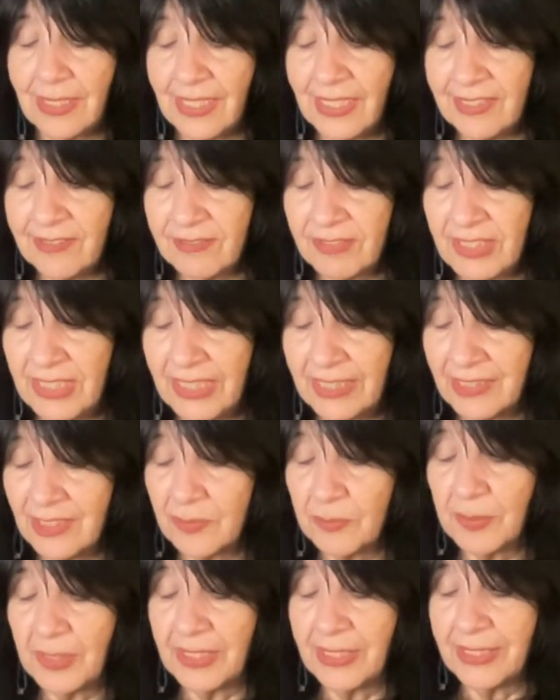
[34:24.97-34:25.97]
I've
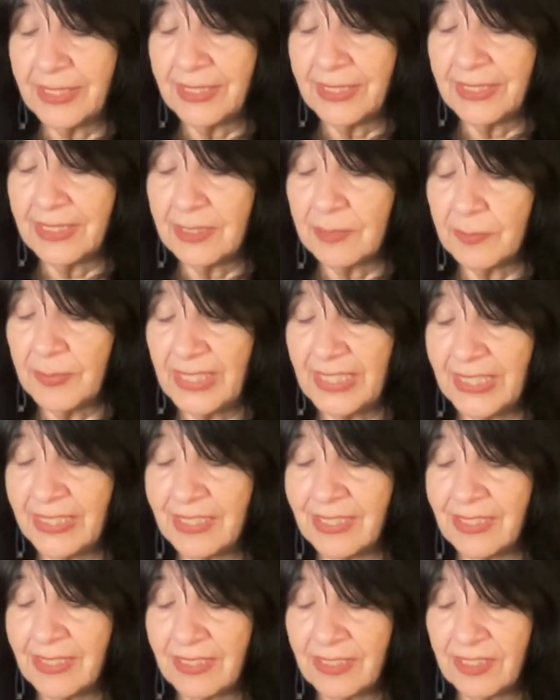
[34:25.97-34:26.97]
danced behind this
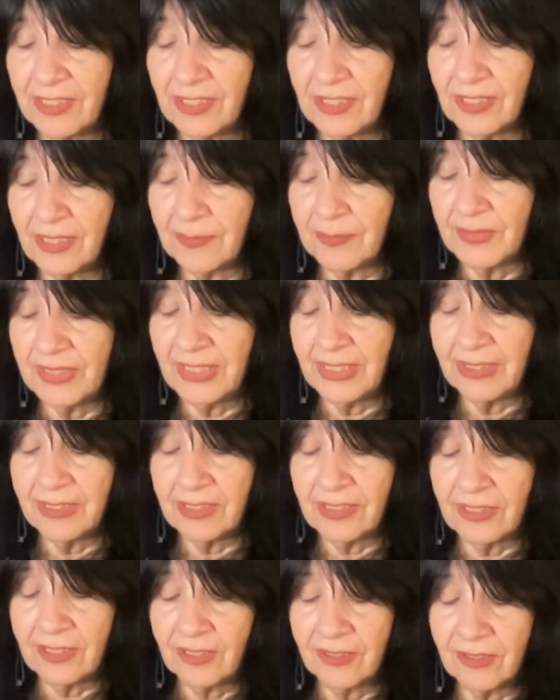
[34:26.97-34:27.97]
man in the stomp
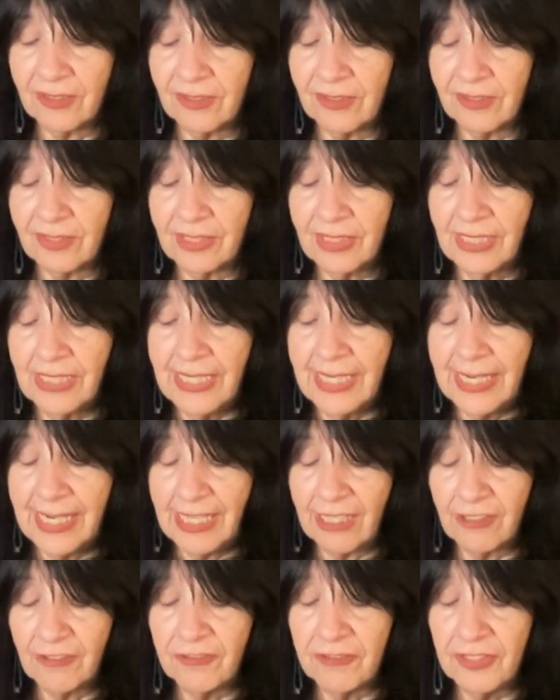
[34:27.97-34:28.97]
dance circle,
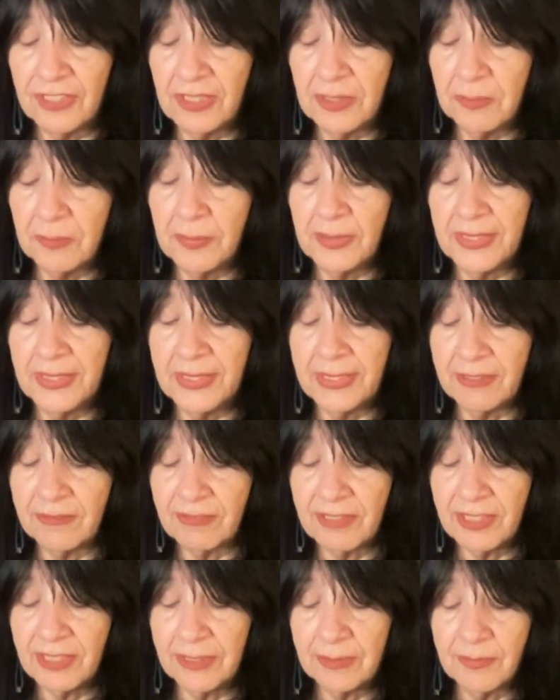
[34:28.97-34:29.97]
our feet beating
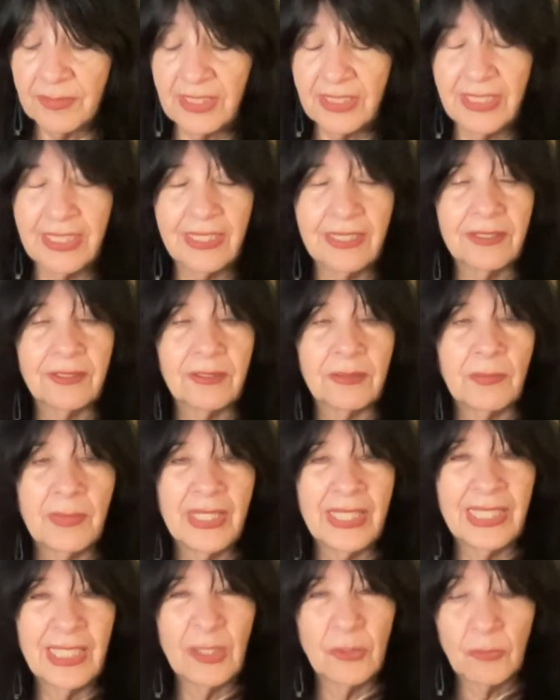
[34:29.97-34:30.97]
rhythm together,
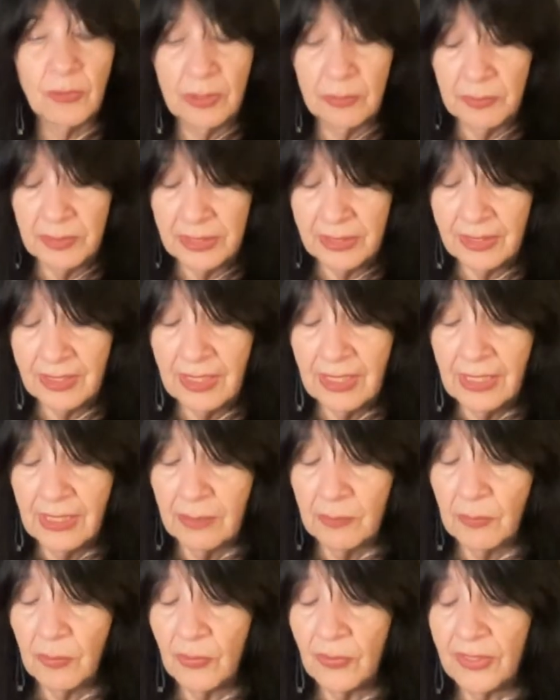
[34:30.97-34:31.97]
man, woman,
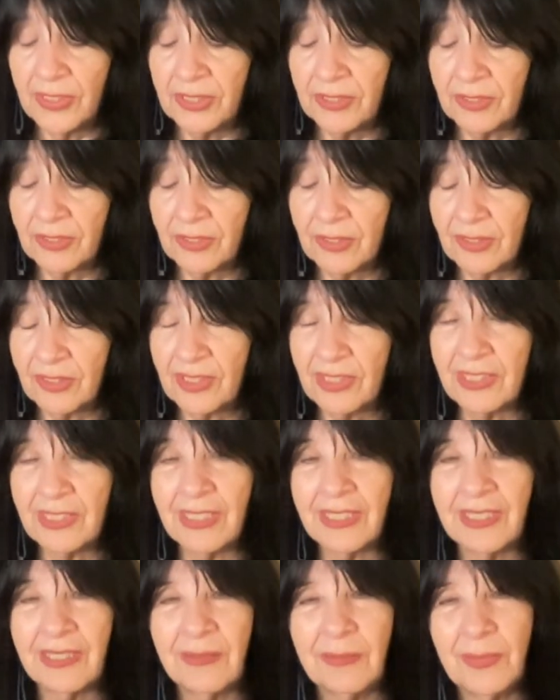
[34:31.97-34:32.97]
boy, girl,
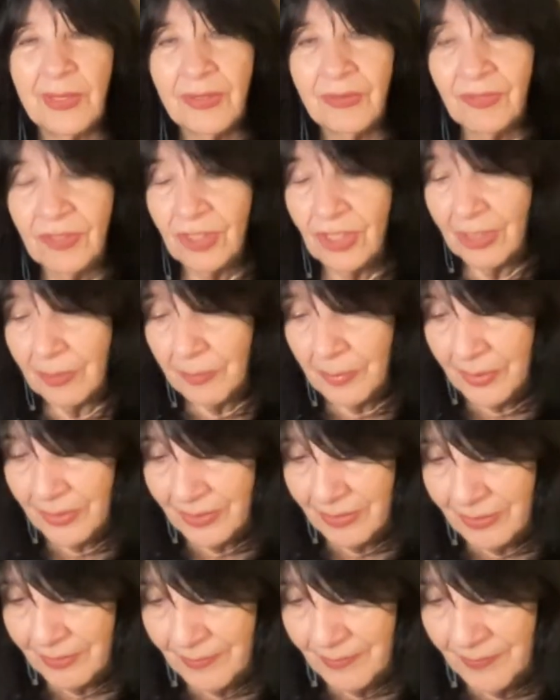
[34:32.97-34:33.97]
sun and moon
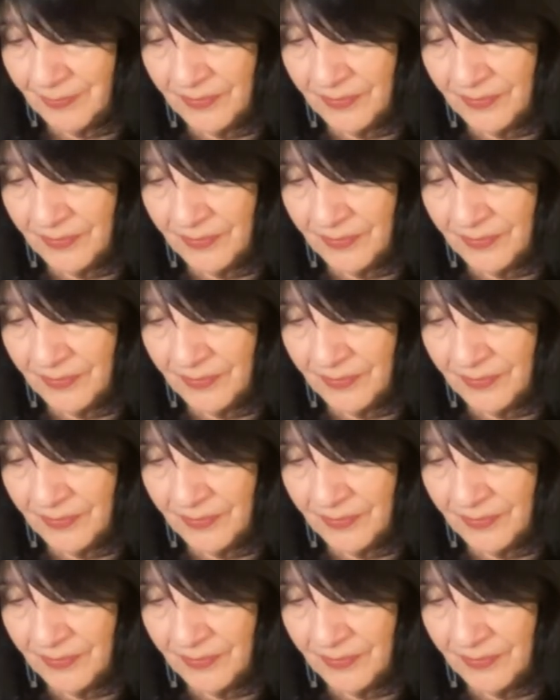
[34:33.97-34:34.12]
jumper.